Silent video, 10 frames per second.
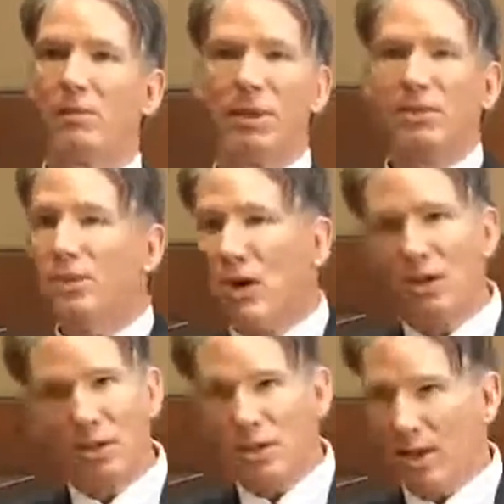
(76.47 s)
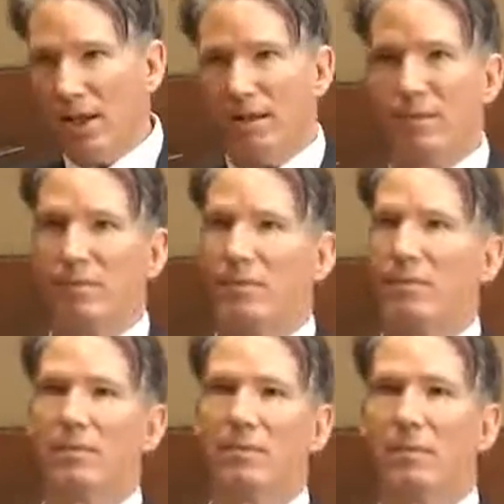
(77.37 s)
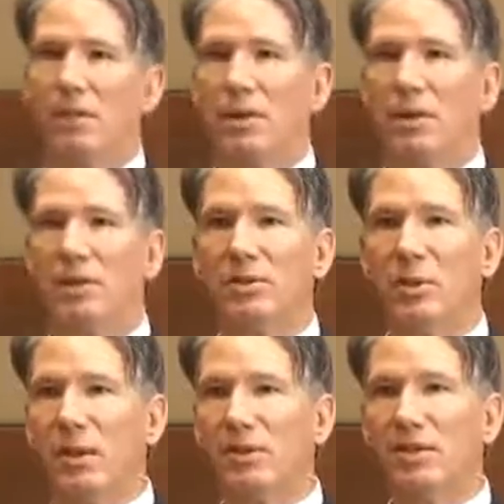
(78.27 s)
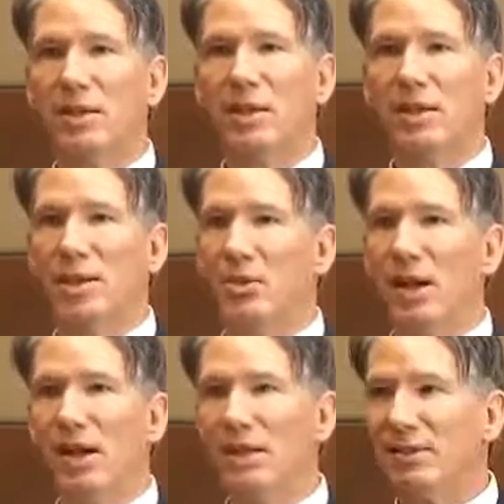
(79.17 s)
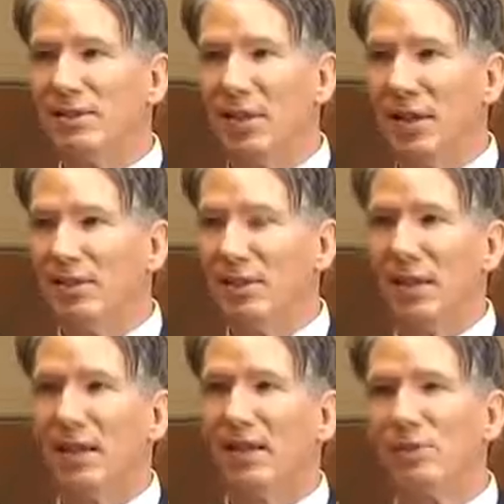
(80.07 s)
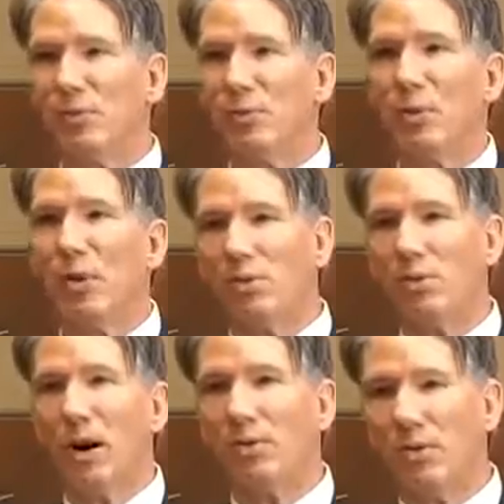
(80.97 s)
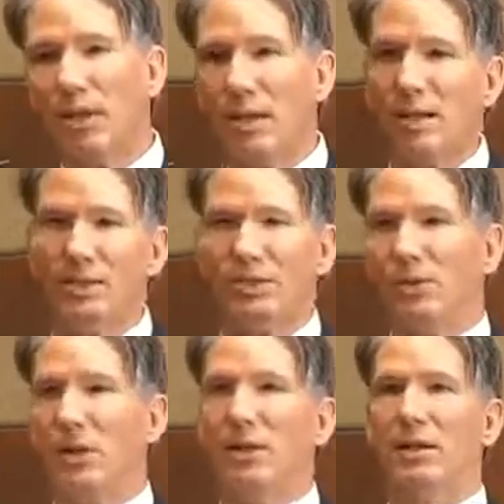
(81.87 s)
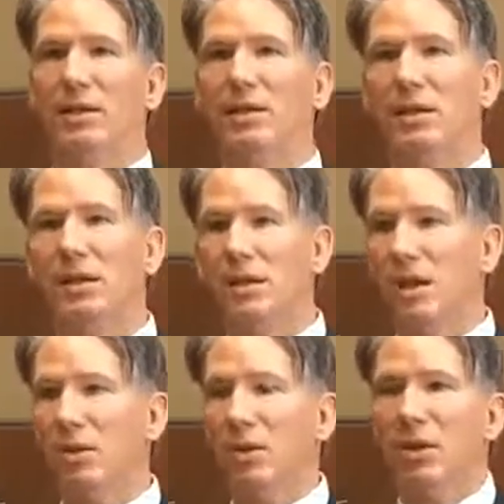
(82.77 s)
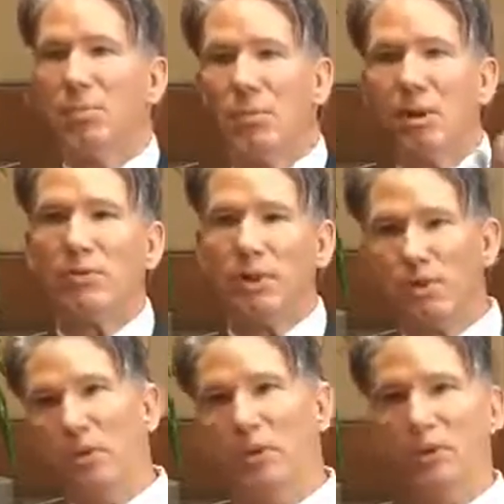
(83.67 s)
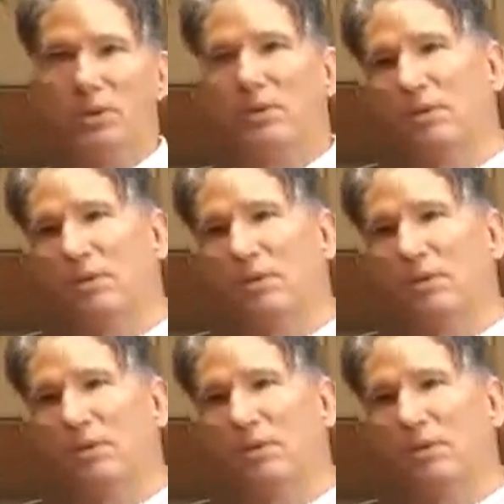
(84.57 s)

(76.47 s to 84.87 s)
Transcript: But it's not looked at because medicine in the United States is a for-profit industry. In a perfect world,